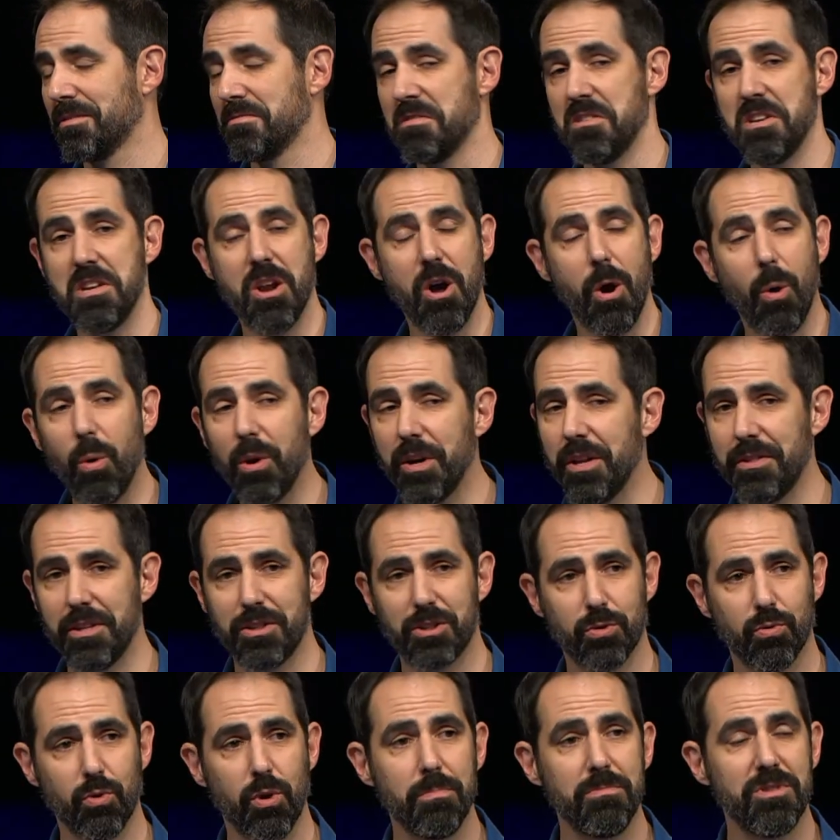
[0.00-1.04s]
No one in
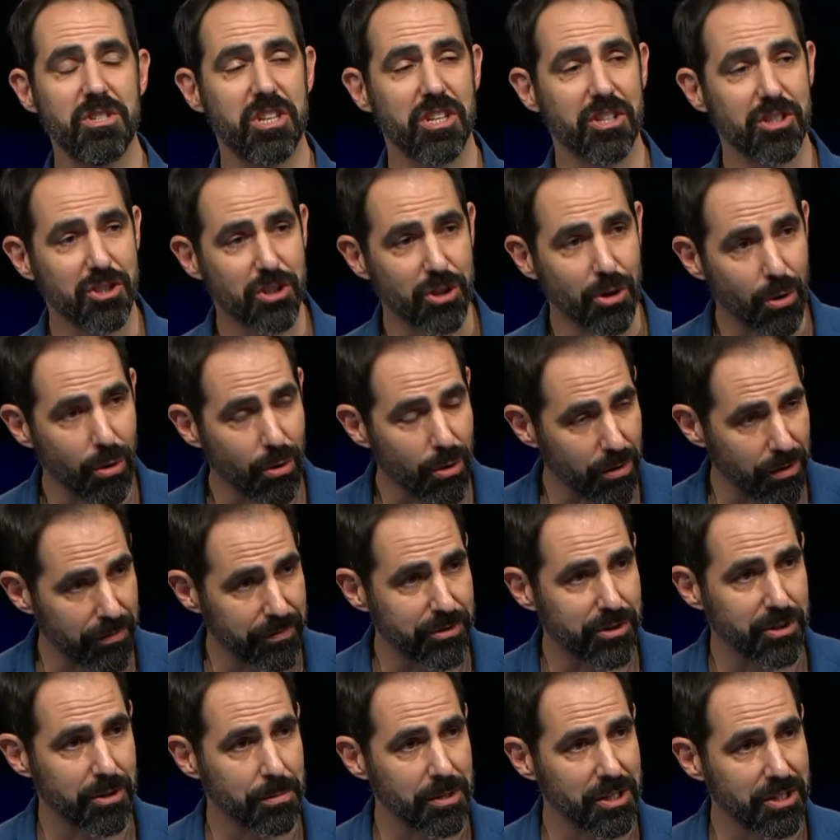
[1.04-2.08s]
this room
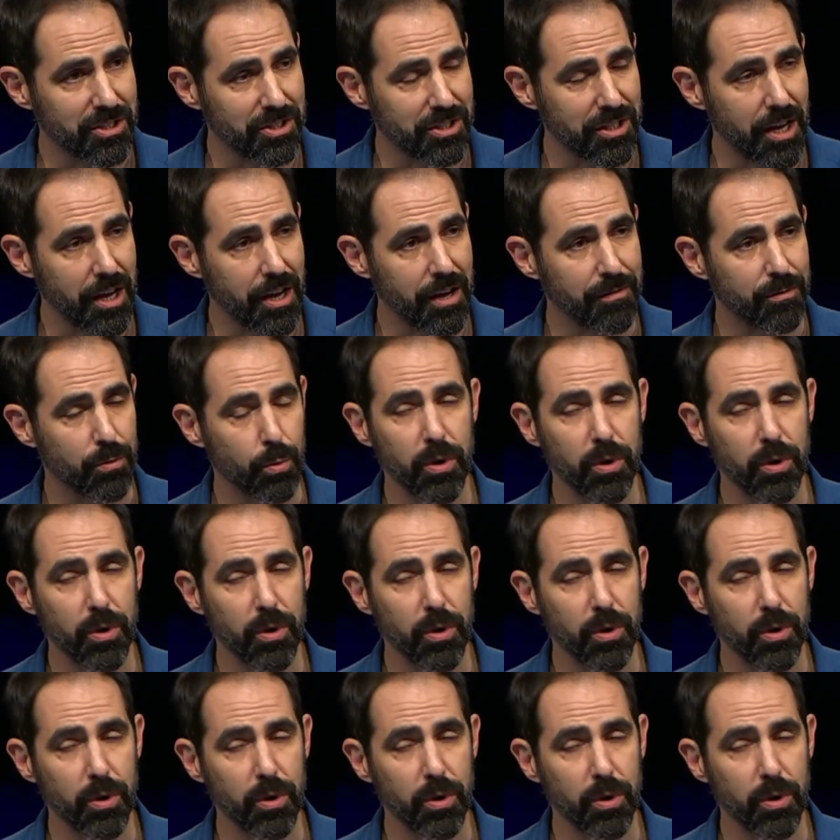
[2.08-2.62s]
deserves to be saved.